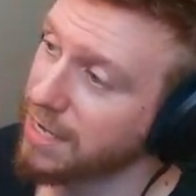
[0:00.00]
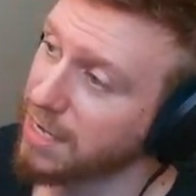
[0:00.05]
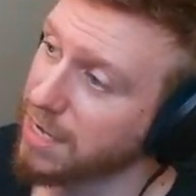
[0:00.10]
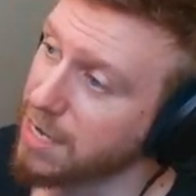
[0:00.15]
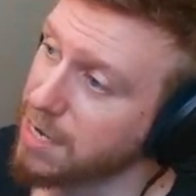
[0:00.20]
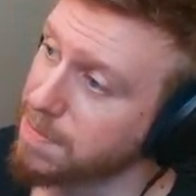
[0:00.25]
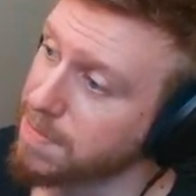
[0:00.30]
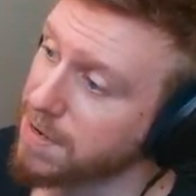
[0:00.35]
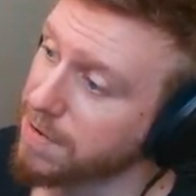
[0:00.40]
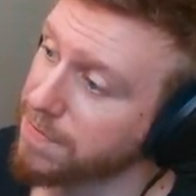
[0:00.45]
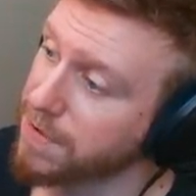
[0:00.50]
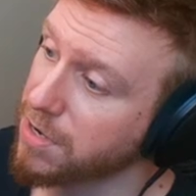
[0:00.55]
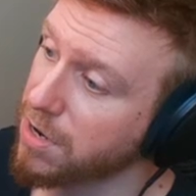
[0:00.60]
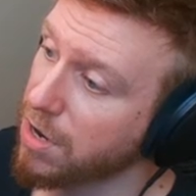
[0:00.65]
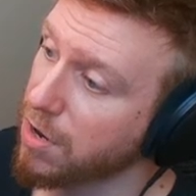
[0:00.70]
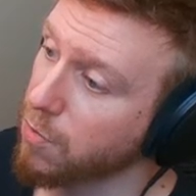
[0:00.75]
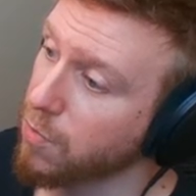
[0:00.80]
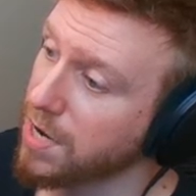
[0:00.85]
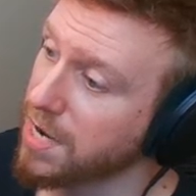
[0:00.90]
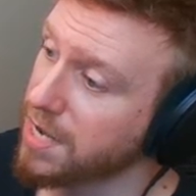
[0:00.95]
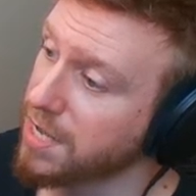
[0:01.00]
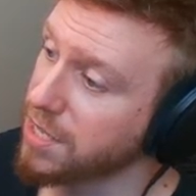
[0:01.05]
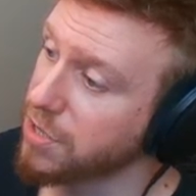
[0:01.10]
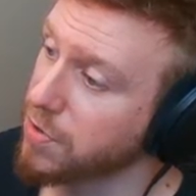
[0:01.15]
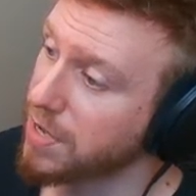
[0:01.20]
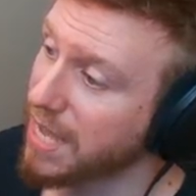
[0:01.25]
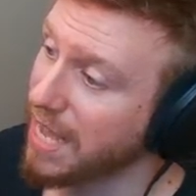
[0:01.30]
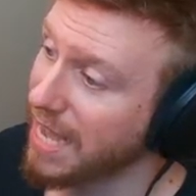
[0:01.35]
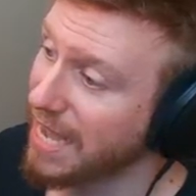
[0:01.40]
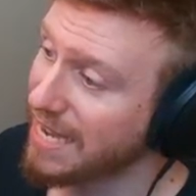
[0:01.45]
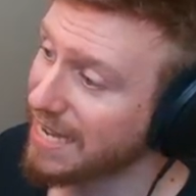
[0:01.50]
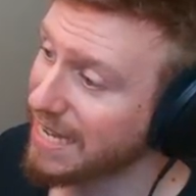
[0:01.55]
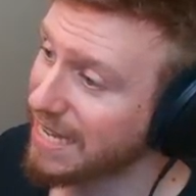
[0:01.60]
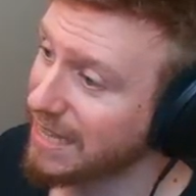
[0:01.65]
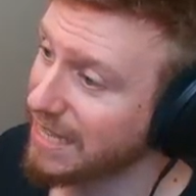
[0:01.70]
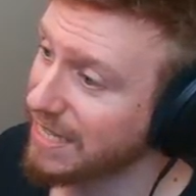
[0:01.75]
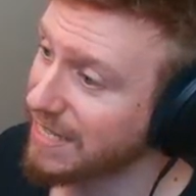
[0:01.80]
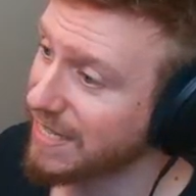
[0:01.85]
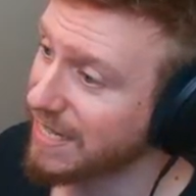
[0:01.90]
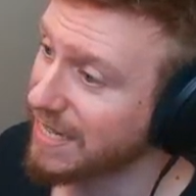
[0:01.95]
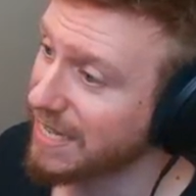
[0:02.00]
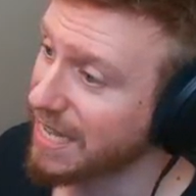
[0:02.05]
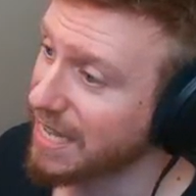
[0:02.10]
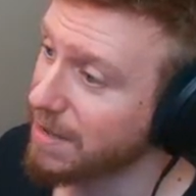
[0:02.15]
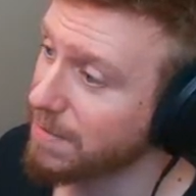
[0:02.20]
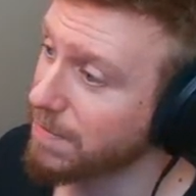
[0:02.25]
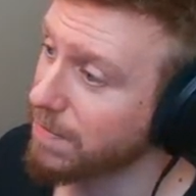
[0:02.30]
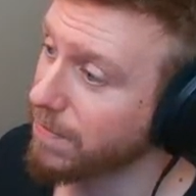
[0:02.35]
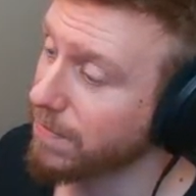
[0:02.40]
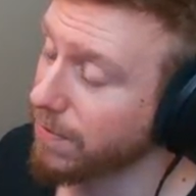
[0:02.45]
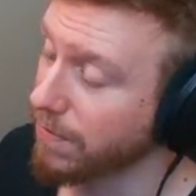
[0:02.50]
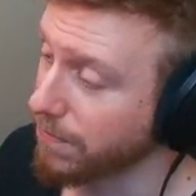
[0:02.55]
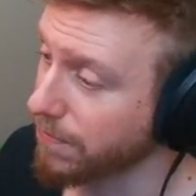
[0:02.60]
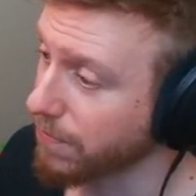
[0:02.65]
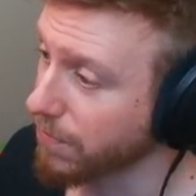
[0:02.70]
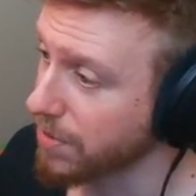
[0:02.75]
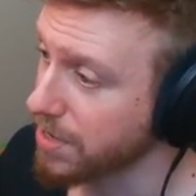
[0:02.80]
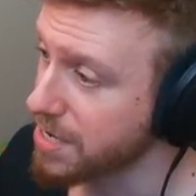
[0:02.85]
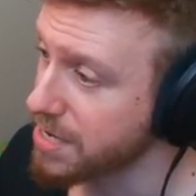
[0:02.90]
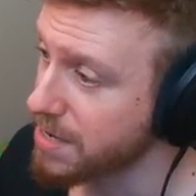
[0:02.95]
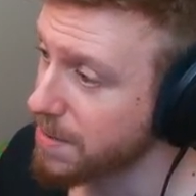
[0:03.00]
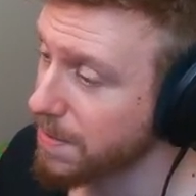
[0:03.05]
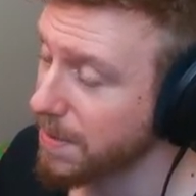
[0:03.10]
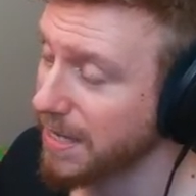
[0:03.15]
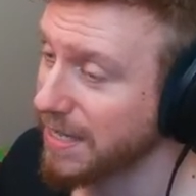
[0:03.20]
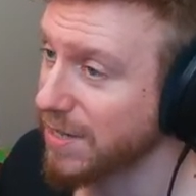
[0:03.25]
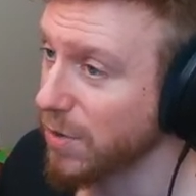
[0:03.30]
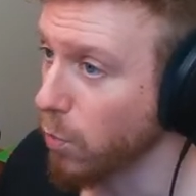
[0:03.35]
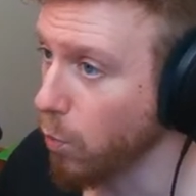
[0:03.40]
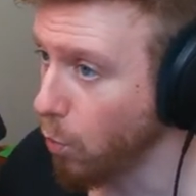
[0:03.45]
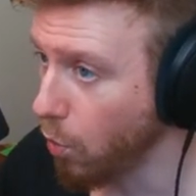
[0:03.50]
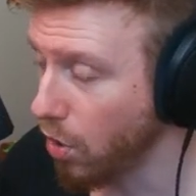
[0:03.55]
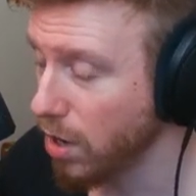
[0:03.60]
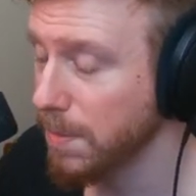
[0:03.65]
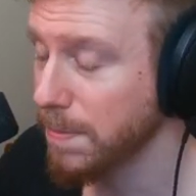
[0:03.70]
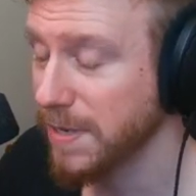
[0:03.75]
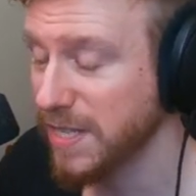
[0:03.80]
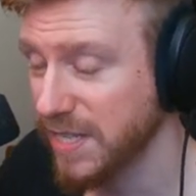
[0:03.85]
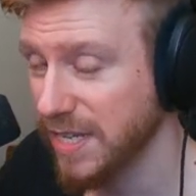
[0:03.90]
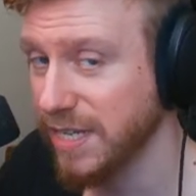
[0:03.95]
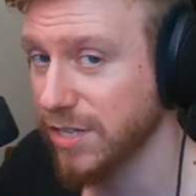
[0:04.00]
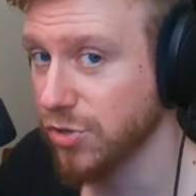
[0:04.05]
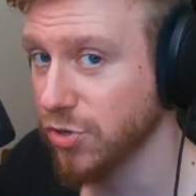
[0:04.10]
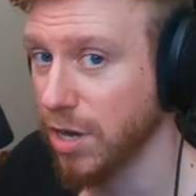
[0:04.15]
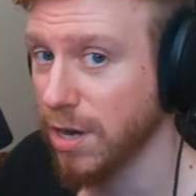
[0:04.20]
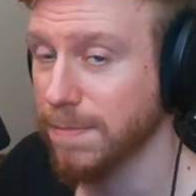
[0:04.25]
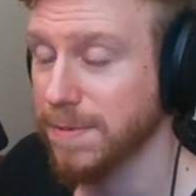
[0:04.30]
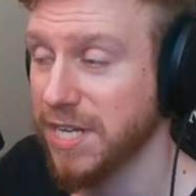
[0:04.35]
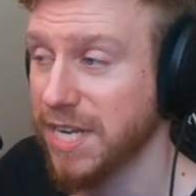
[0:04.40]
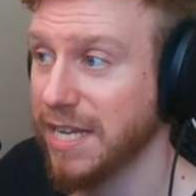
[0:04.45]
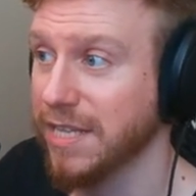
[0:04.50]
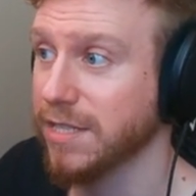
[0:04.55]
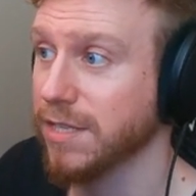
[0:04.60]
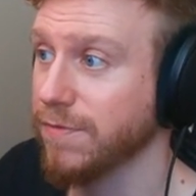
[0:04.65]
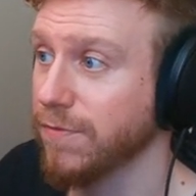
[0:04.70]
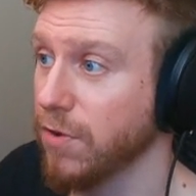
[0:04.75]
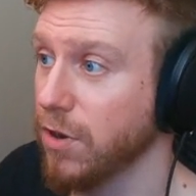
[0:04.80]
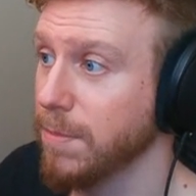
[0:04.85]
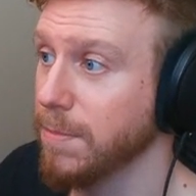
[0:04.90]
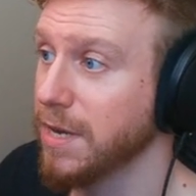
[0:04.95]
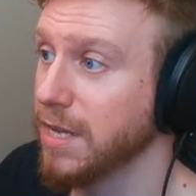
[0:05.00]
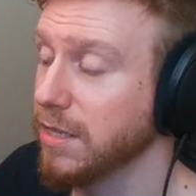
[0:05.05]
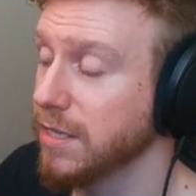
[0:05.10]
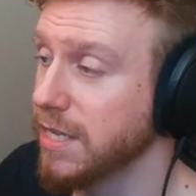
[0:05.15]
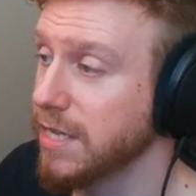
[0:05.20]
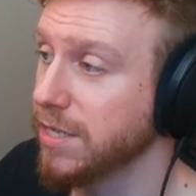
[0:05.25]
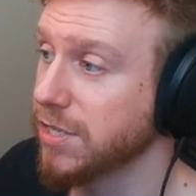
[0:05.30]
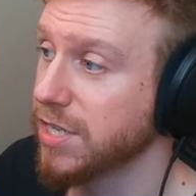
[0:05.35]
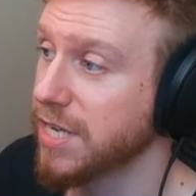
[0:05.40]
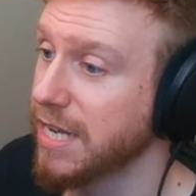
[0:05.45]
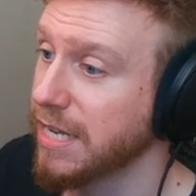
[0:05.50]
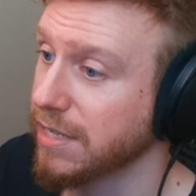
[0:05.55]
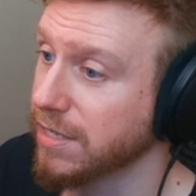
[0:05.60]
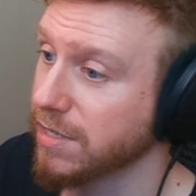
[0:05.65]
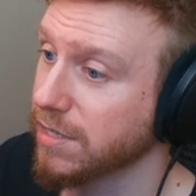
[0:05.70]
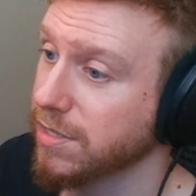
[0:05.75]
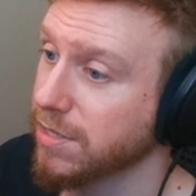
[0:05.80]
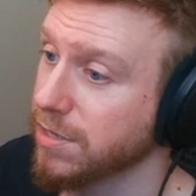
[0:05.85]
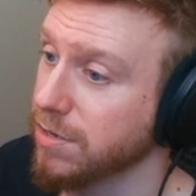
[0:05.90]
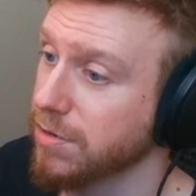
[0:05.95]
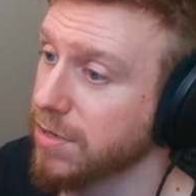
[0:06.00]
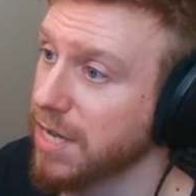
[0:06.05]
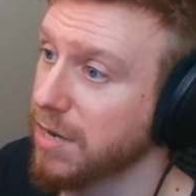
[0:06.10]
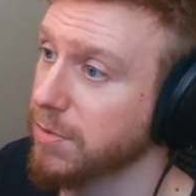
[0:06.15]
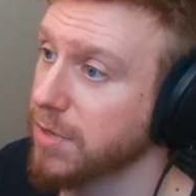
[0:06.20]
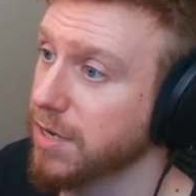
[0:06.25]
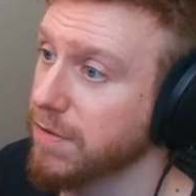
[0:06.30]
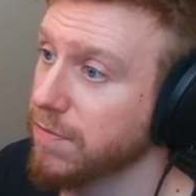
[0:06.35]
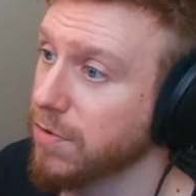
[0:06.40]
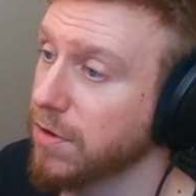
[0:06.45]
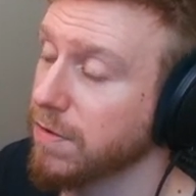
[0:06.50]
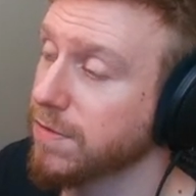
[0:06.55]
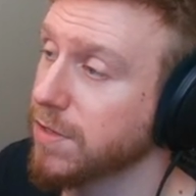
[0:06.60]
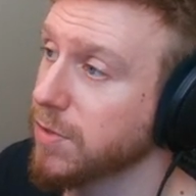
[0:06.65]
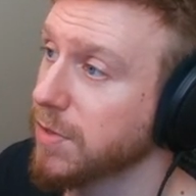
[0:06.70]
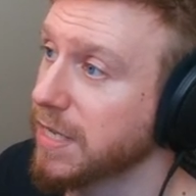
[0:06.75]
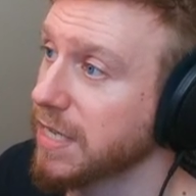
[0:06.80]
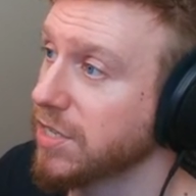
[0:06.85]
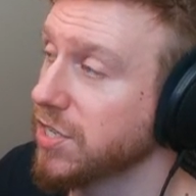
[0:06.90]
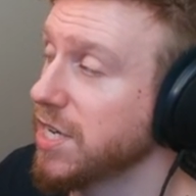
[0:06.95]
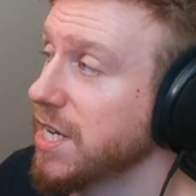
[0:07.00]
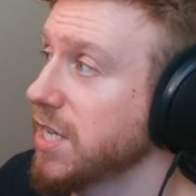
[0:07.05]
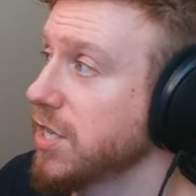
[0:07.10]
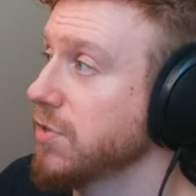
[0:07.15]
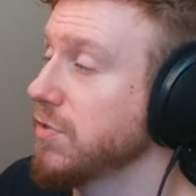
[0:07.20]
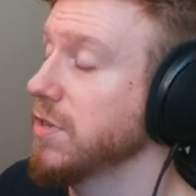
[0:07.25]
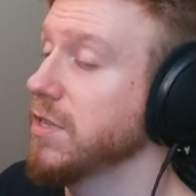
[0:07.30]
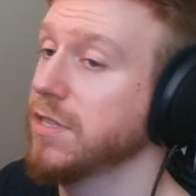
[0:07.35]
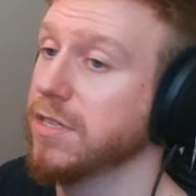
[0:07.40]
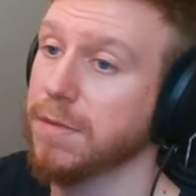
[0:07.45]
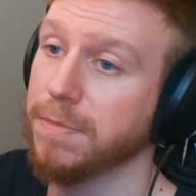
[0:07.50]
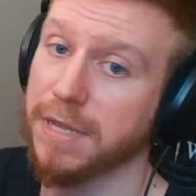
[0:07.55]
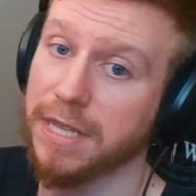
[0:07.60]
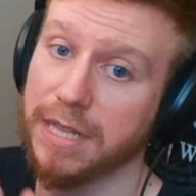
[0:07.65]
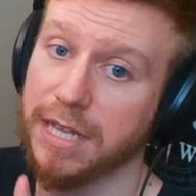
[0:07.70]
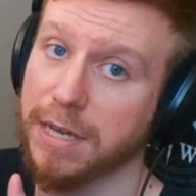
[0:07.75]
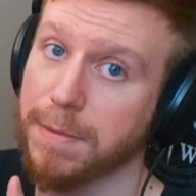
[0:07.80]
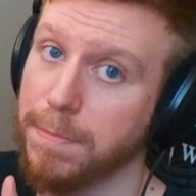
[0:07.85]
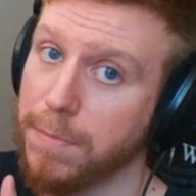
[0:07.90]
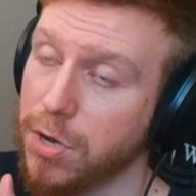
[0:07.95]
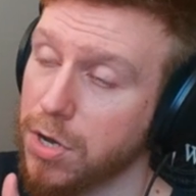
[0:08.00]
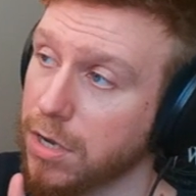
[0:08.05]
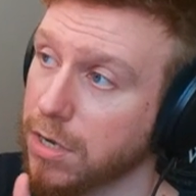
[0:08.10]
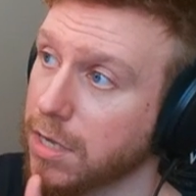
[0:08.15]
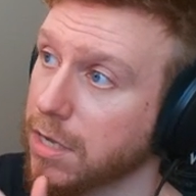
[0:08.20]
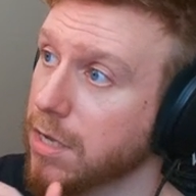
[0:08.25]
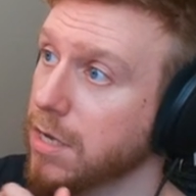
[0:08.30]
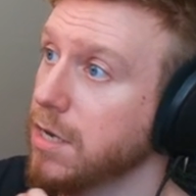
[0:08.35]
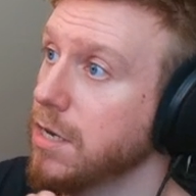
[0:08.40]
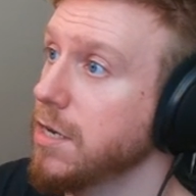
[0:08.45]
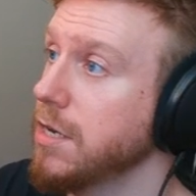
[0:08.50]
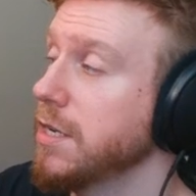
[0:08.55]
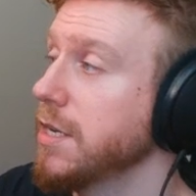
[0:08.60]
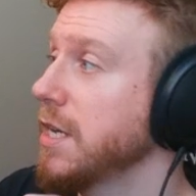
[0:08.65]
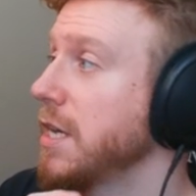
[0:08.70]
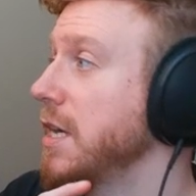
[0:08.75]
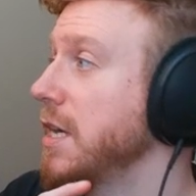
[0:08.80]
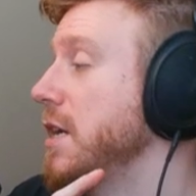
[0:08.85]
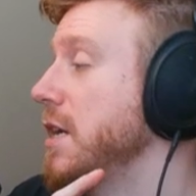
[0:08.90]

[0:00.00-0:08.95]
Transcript: But if you're not aware, you can get these in-game for free. It's a 1% drop chance from elite chests. So that would involve doing a chest run, something like Merc Guard.